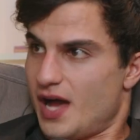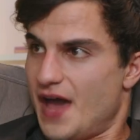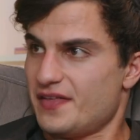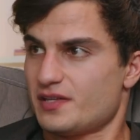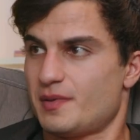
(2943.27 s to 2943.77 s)
I
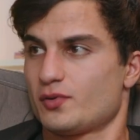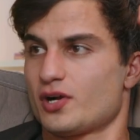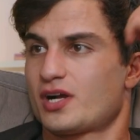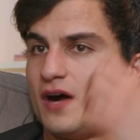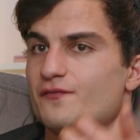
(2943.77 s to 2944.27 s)
think some people are
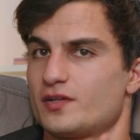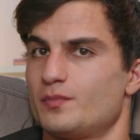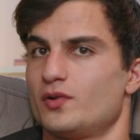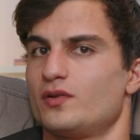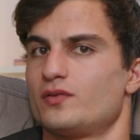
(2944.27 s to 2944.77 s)

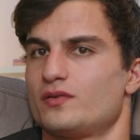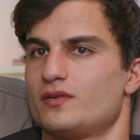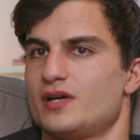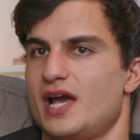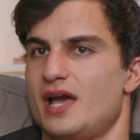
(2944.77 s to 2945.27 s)
comfortable,
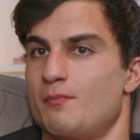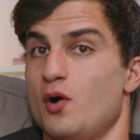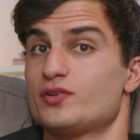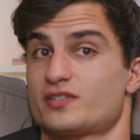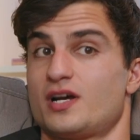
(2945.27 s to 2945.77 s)

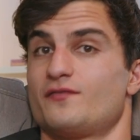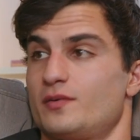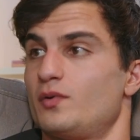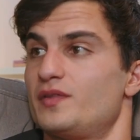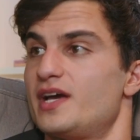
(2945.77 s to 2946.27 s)
most
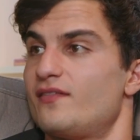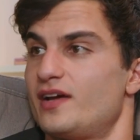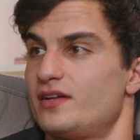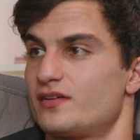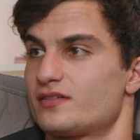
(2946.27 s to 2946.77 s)
comfortable when they have
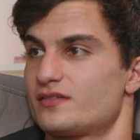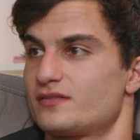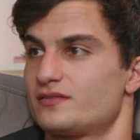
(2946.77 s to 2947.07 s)
haters.